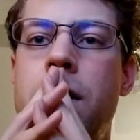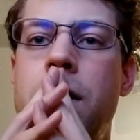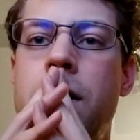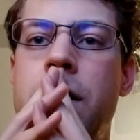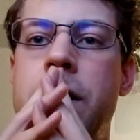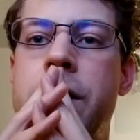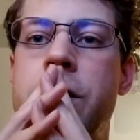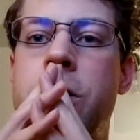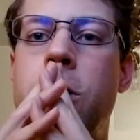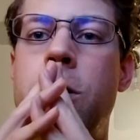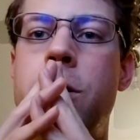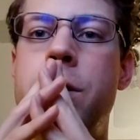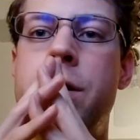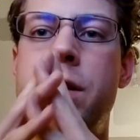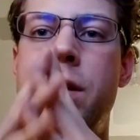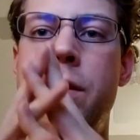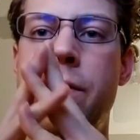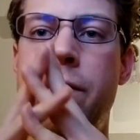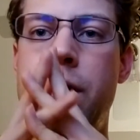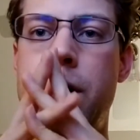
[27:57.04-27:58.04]
the church
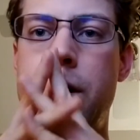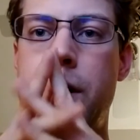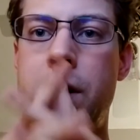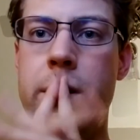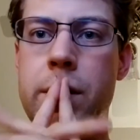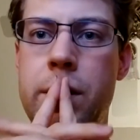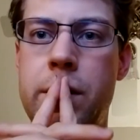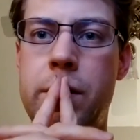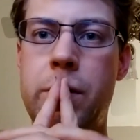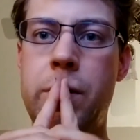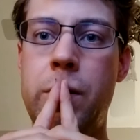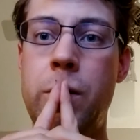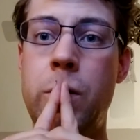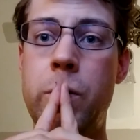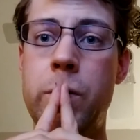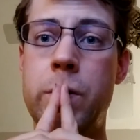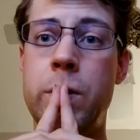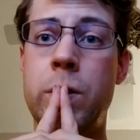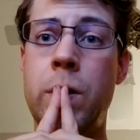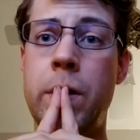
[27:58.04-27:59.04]
defines who
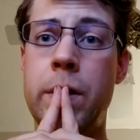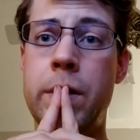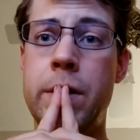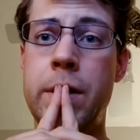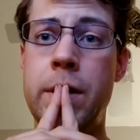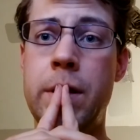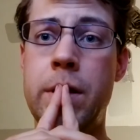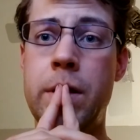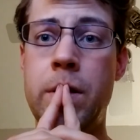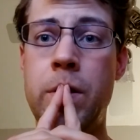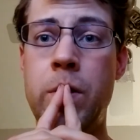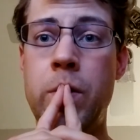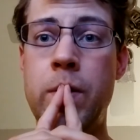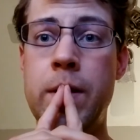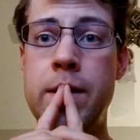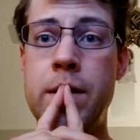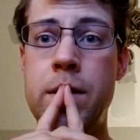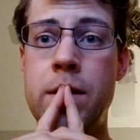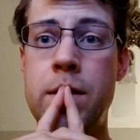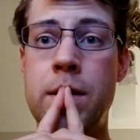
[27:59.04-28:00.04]
is a Christian and who
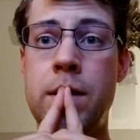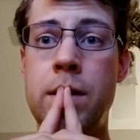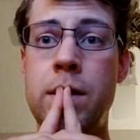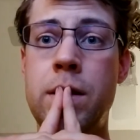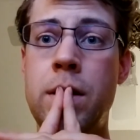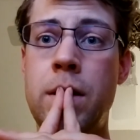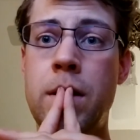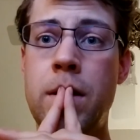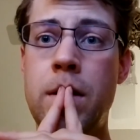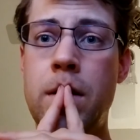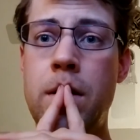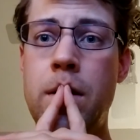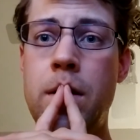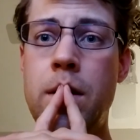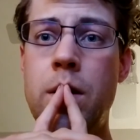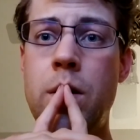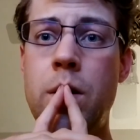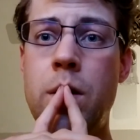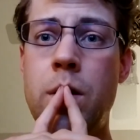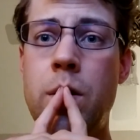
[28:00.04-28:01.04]
isn't.
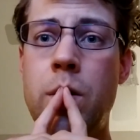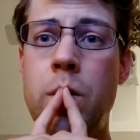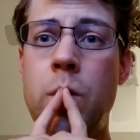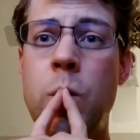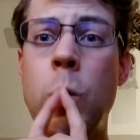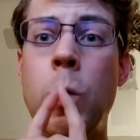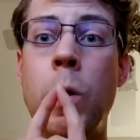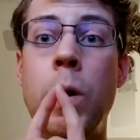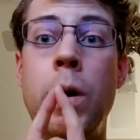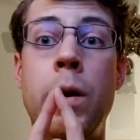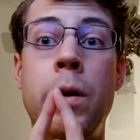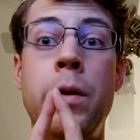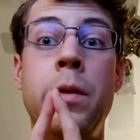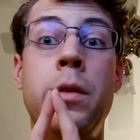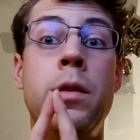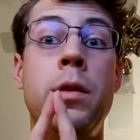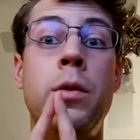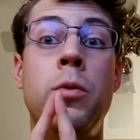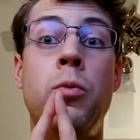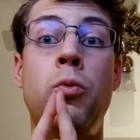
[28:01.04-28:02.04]
Or
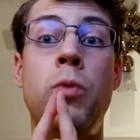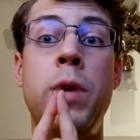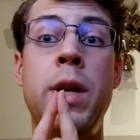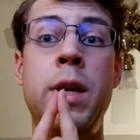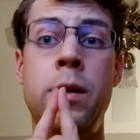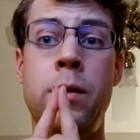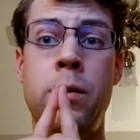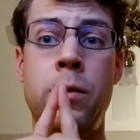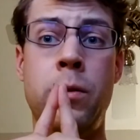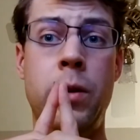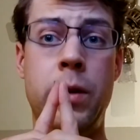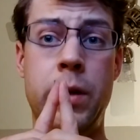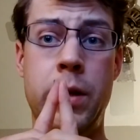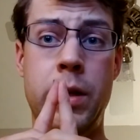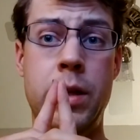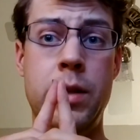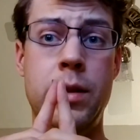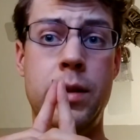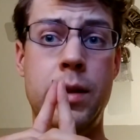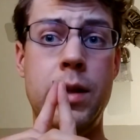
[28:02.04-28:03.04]
the real
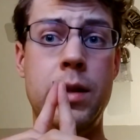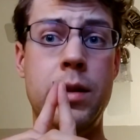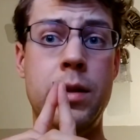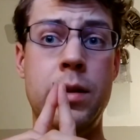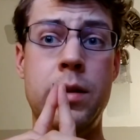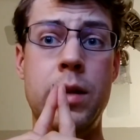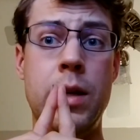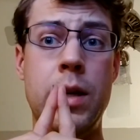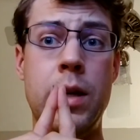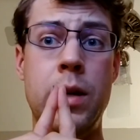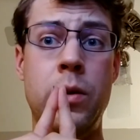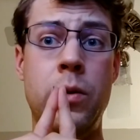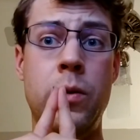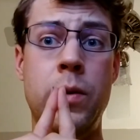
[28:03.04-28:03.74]
Christians get to say who